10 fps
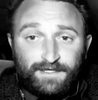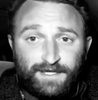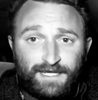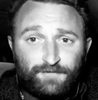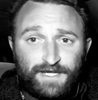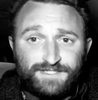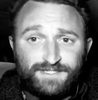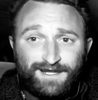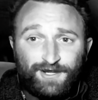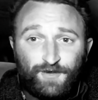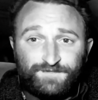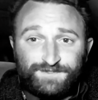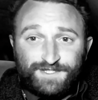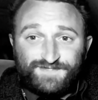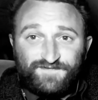anyways, I hope
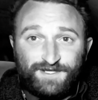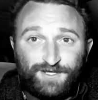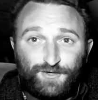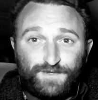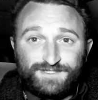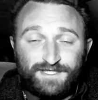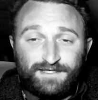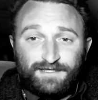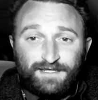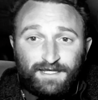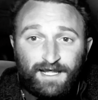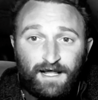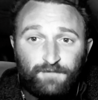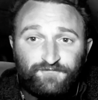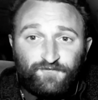that this video was uh,
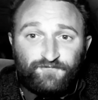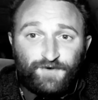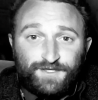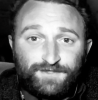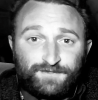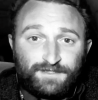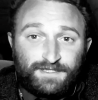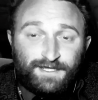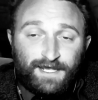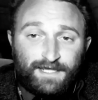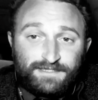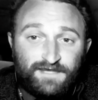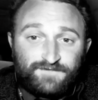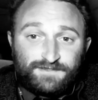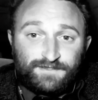helpful for you and
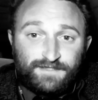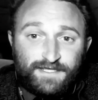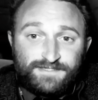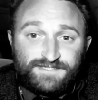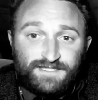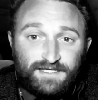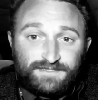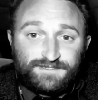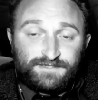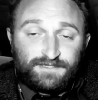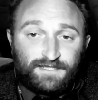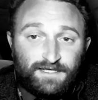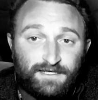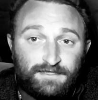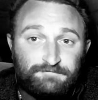gave you a little insight
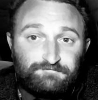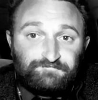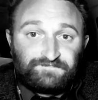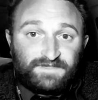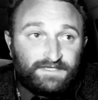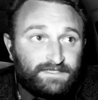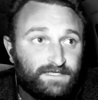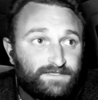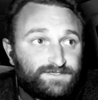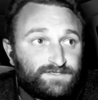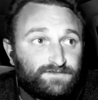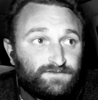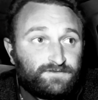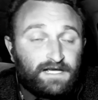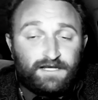Um,
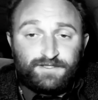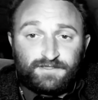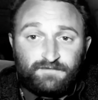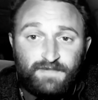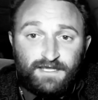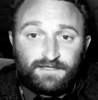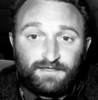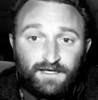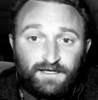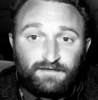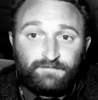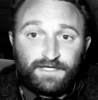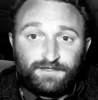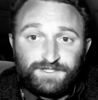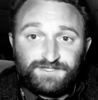into how you can make uh,
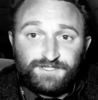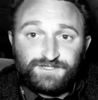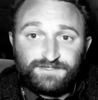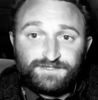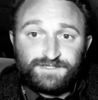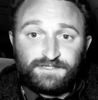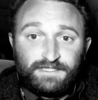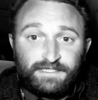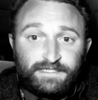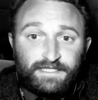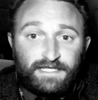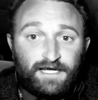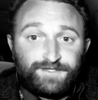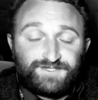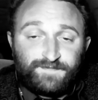better decisions and how
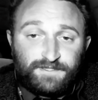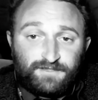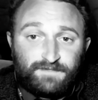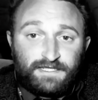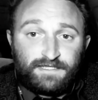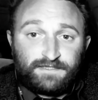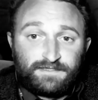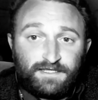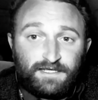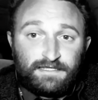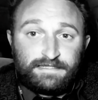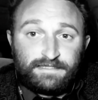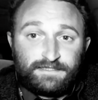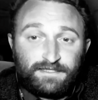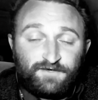you spend your money in,
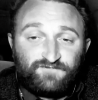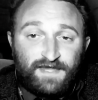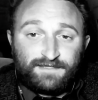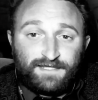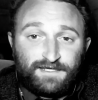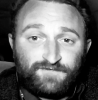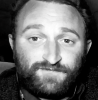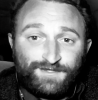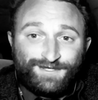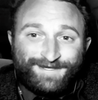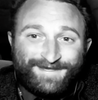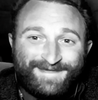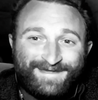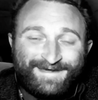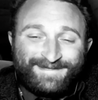in uh, van life.
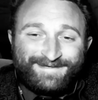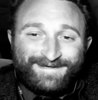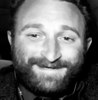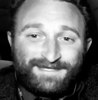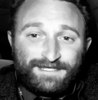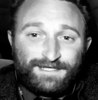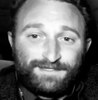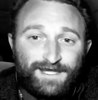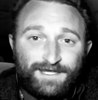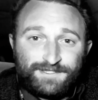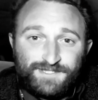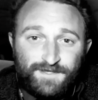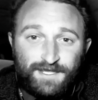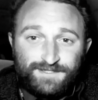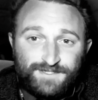And uh, hit like
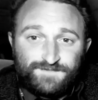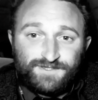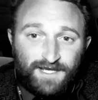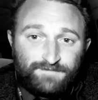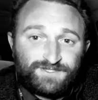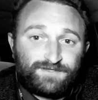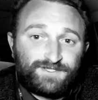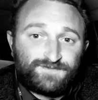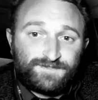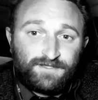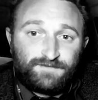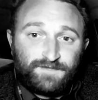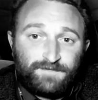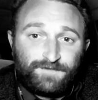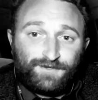and subscribe, share this with other
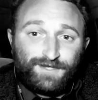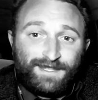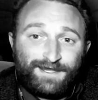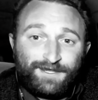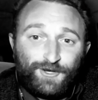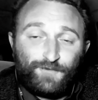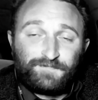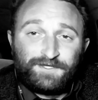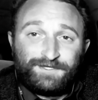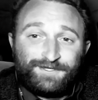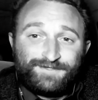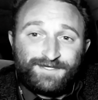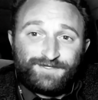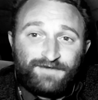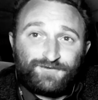people, and I hope
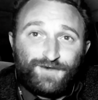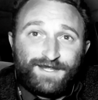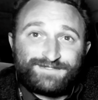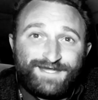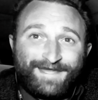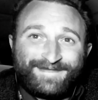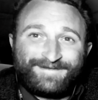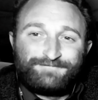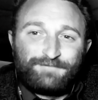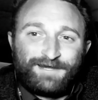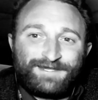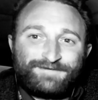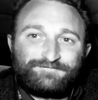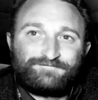that you have a great day. Bye-bye.